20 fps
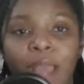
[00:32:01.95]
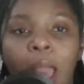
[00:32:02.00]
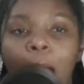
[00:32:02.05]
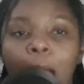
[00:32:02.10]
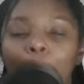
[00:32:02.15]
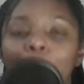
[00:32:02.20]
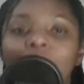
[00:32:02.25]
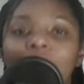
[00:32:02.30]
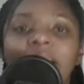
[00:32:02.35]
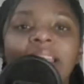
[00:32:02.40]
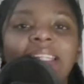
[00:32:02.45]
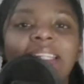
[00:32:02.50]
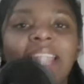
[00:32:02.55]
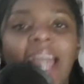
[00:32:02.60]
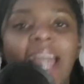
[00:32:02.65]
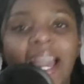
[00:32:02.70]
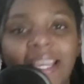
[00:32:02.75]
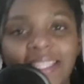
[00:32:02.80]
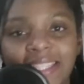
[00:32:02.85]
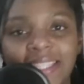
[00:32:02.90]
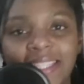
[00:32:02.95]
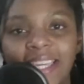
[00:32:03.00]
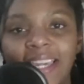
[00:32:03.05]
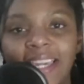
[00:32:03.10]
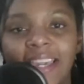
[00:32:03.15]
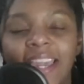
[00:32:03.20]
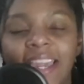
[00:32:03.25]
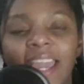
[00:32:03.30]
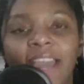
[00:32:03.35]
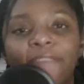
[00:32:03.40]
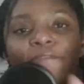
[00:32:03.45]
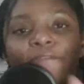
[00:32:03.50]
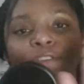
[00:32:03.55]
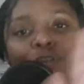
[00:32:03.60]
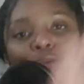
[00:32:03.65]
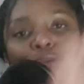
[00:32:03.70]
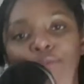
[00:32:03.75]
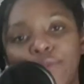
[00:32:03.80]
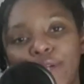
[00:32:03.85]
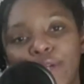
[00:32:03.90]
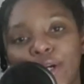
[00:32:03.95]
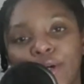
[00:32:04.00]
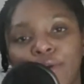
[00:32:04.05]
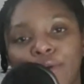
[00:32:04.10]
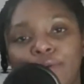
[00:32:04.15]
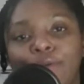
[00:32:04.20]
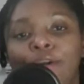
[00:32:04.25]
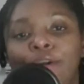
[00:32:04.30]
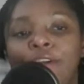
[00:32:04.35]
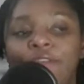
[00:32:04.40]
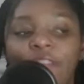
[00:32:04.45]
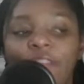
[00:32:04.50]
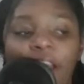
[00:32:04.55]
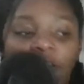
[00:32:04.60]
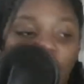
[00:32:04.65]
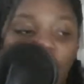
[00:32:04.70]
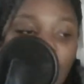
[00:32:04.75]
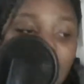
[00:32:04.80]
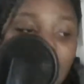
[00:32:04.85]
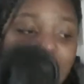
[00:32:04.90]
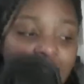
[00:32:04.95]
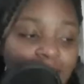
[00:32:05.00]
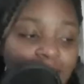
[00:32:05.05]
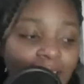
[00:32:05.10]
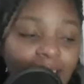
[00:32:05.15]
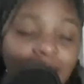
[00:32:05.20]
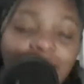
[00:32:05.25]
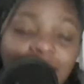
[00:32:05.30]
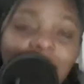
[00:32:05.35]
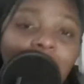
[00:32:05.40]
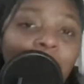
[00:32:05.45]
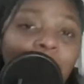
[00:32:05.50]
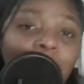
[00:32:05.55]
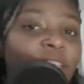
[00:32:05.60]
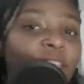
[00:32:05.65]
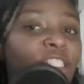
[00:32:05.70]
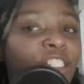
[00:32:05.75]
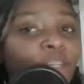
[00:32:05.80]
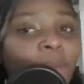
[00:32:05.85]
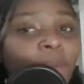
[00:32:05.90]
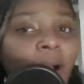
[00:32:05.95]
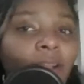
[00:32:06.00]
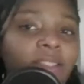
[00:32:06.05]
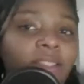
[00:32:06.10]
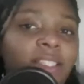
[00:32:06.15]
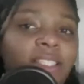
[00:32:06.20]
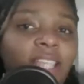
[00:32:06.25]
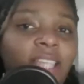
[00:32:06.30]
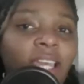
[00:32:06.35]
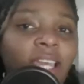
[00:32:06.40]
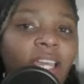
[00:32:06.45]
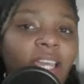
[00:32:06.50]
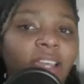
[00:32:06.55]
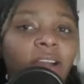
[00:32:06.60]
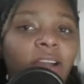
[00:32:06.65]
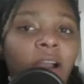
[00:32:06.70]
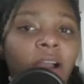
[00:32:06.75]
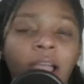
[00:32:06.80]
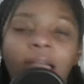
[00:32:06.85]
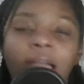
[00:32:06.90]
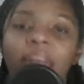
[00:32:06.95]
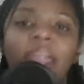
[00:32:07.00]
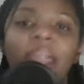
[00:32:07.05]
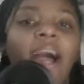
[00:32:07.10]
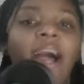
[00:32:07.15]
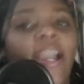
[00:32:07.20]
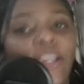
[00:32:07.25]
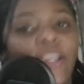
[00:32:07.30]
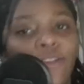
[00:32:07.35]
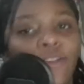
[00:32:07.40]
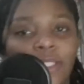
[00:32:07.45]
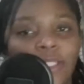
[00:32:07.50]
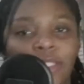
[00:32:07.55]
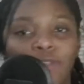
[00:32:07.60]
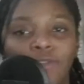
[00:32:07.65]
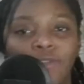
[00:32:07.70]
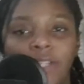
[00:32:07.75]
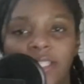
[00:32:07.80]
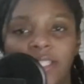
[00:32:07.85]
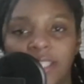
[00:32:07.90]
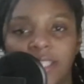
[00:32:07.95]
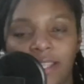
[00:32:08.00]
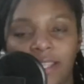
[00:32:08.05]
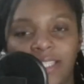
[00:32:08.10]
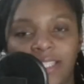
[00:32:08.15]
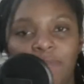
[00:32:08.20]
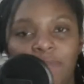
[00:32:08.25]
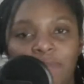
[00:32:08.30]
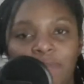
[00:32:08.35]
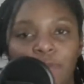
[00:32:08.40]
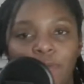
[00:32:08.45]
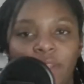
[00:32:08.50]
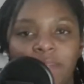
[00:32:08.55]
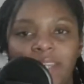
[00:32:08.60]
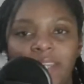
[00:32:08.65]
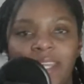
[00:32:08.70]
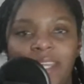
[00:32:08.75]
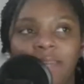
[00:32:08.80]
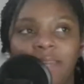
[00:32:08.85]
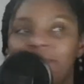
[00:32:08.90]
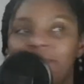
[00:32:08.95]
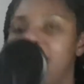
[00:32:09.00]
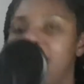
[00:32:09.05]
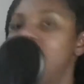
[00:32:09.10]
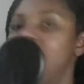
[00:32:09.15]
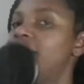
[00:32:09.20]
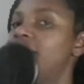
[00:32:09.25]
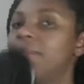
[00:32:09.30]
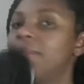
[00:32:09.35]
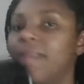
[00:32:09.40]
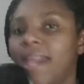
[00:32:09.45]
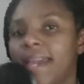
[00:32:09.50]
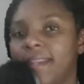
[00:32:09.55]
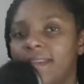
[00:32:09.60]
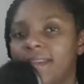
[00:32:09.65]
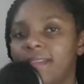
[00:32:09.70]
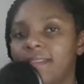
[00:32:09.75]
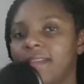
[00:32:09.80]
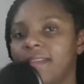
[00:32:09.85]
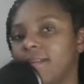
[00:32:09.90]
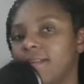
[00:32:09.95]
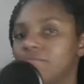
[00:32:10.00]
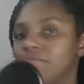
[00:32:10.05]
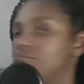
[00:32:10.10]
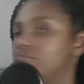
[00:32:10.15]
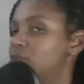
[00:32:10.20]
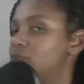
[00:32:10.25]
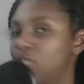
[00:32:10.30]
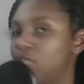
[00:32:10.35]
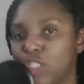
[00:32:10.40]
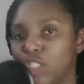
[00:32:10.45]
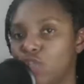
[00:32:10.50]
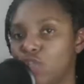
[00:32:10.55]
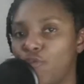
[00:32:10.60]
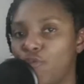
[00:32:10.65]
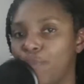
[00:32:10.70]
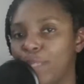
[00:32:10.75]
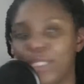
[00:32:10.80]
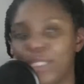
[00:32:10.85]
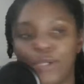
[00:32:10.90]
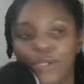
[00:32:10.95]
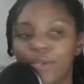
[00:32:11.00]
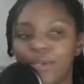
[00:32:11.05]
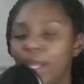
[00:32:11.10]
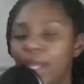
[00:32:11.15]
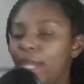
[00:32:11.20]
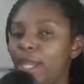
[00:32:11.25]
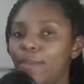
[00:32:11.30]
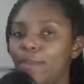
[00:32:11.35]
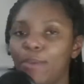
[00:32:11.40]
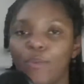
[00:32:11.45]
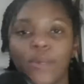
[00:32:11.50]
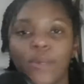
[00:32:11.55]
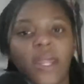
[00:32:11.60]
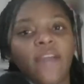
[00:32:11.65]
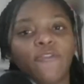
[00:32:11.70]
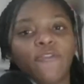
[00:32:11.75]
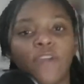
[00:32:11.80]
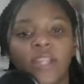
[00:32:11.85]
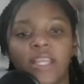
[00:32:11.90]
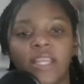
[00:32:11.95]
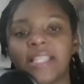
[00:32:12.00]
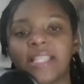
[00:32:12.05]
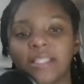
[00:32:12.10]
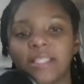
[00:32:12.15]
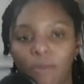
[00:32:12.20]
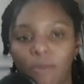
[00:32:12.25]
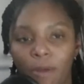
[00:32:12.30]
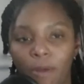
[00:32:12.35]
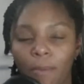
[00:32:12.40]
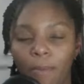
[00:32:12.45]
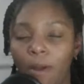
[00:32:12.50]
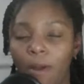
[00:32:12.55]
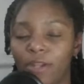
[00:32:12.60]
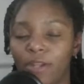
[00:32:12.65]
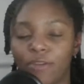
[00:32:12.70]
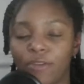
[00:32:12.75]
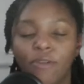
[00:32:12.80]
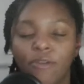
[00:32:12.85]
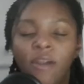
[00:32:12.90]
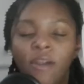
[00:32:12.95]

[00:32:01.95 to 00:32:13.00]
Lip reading: But lastly, if you know that this next step that you're about to take, and I use school as the example at the beginning, but it could be anything. Just truth be told, it could be whatever it is that's upon you.